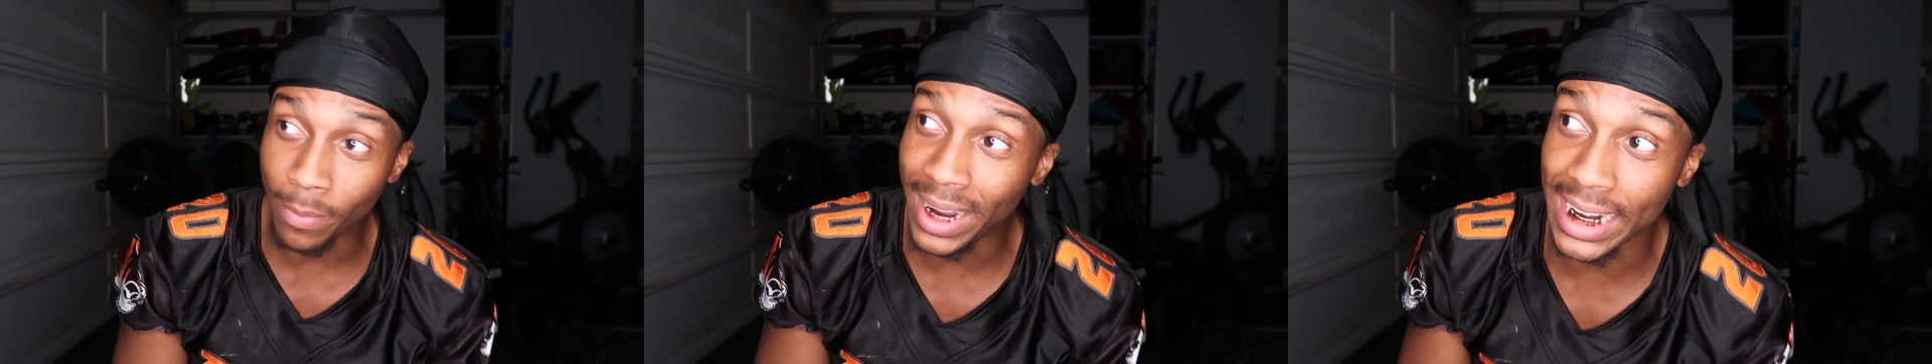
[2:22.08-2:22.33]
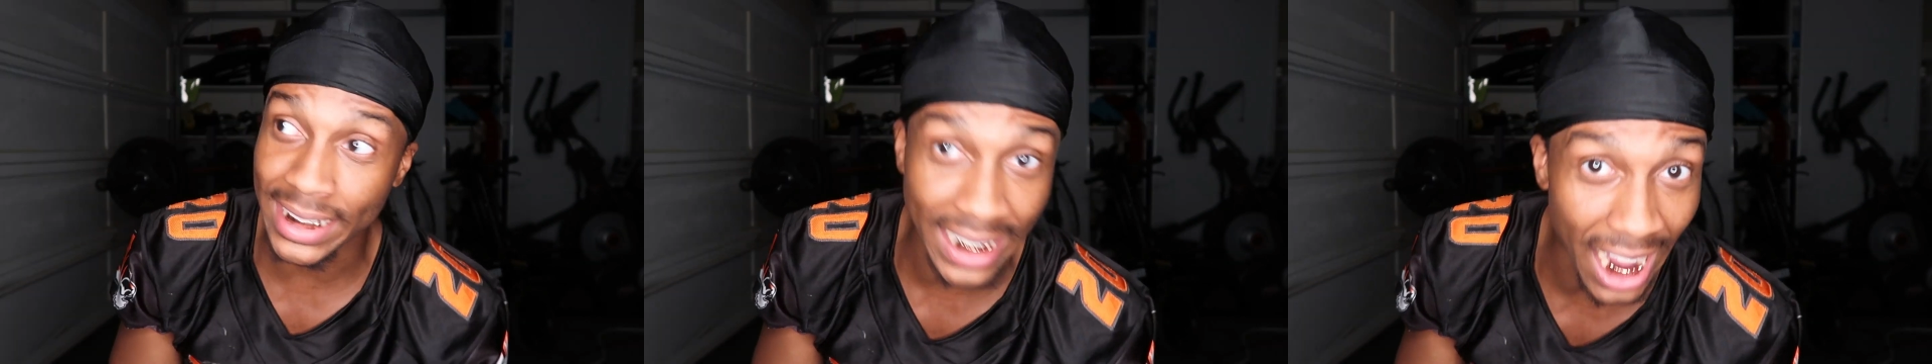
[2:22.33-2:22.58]
You
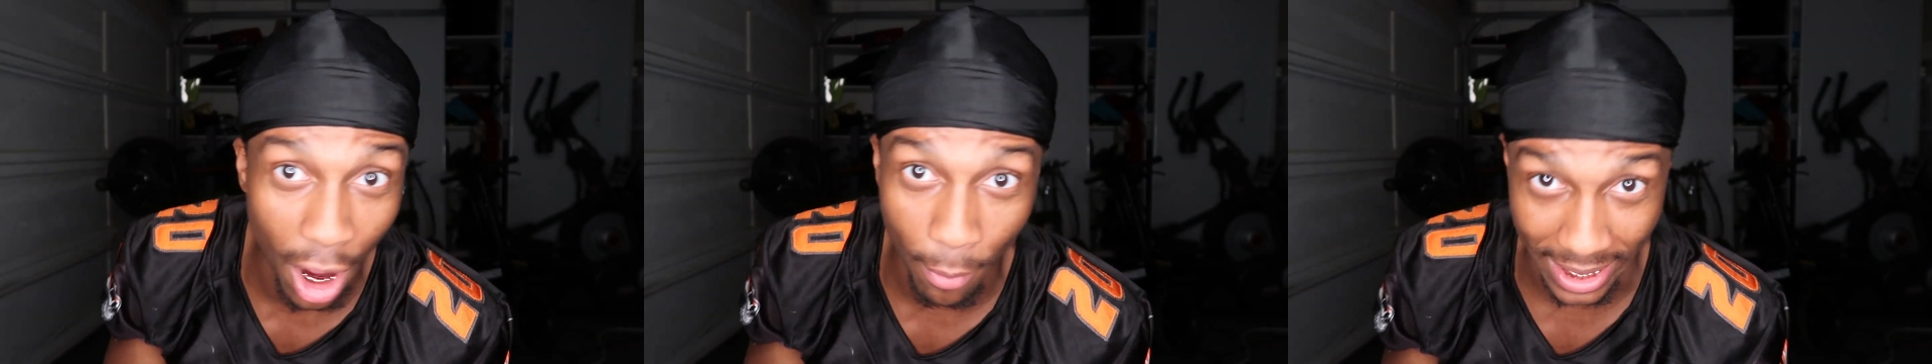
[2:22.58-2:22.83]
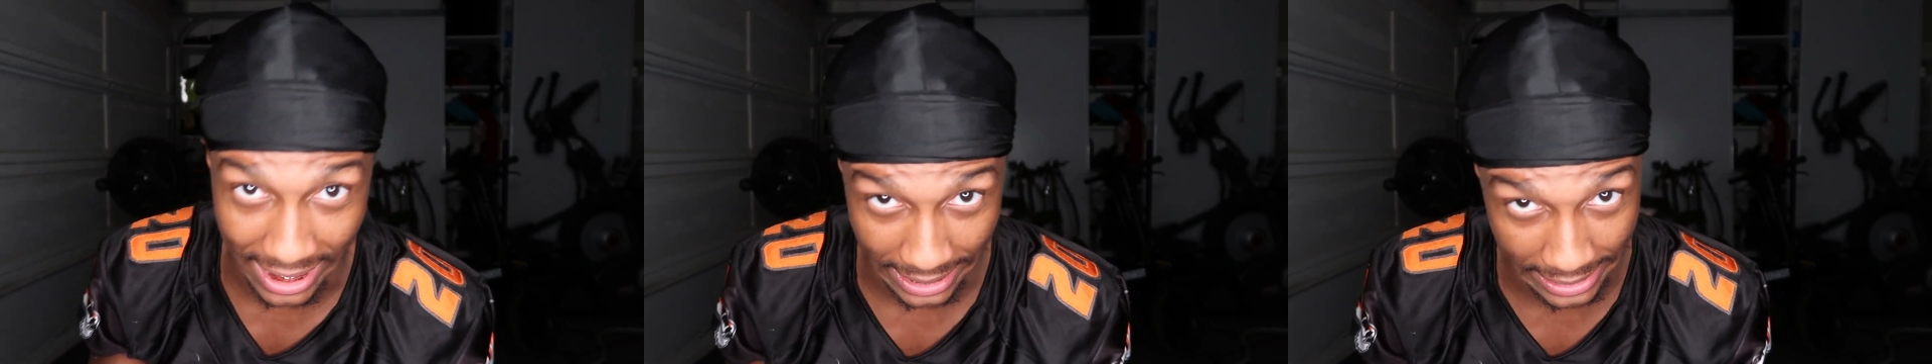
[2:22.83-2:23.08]
mean to tell
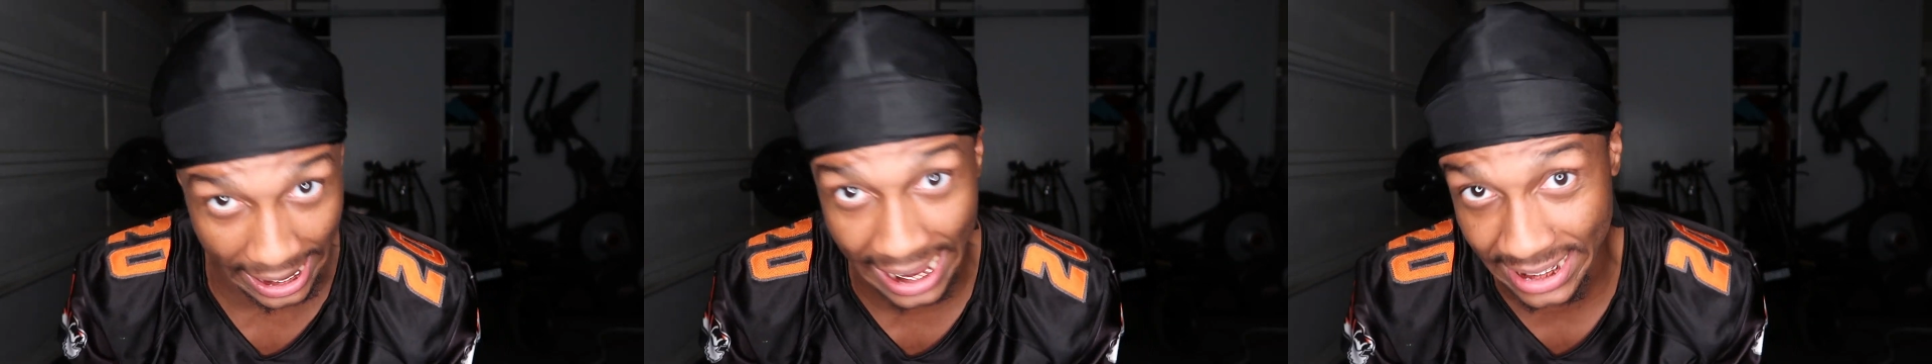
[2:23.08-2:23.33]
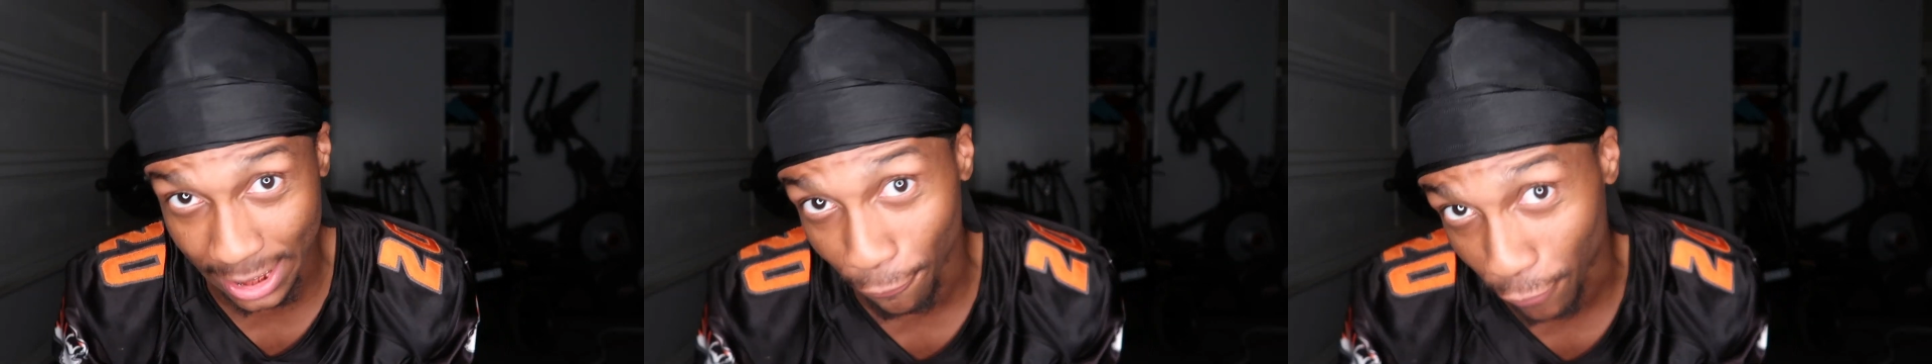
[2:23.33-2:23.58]
me
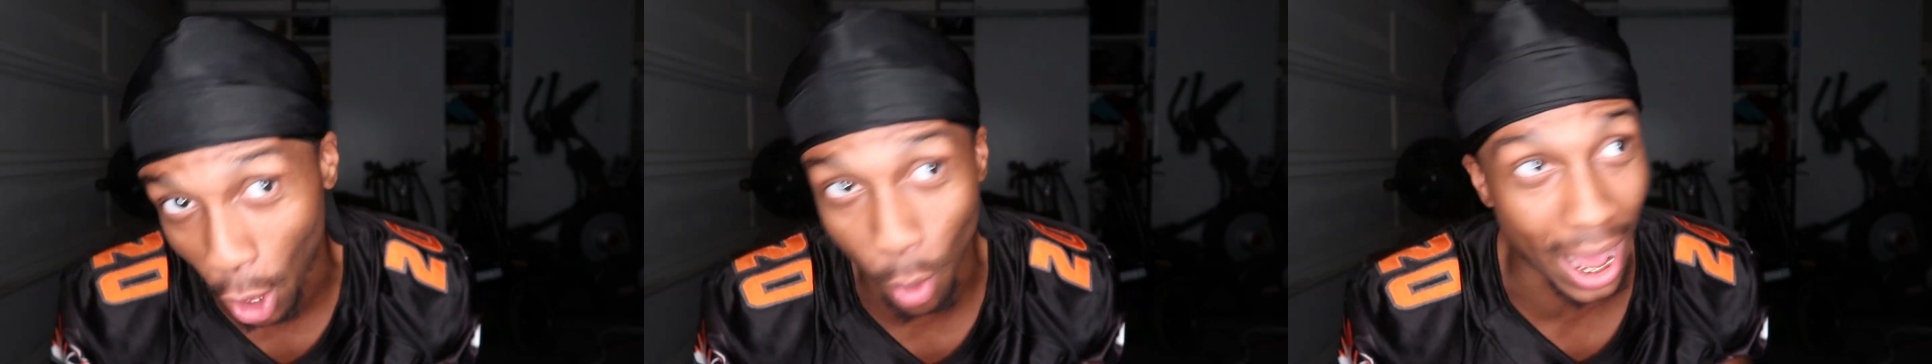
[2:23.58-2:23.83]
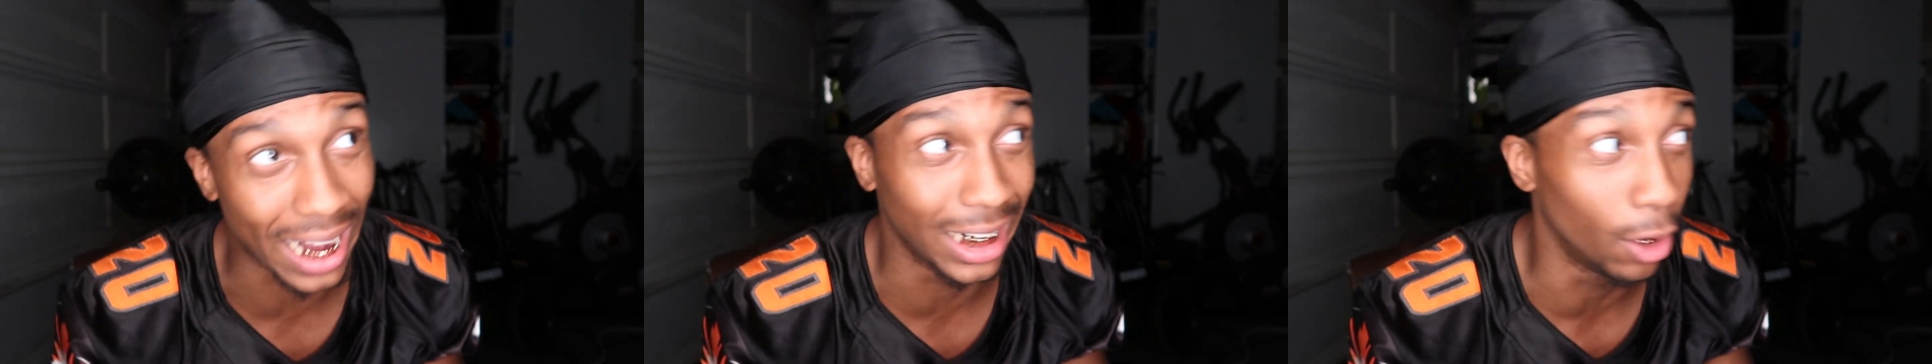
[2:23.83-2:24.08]
Justin Flowe got a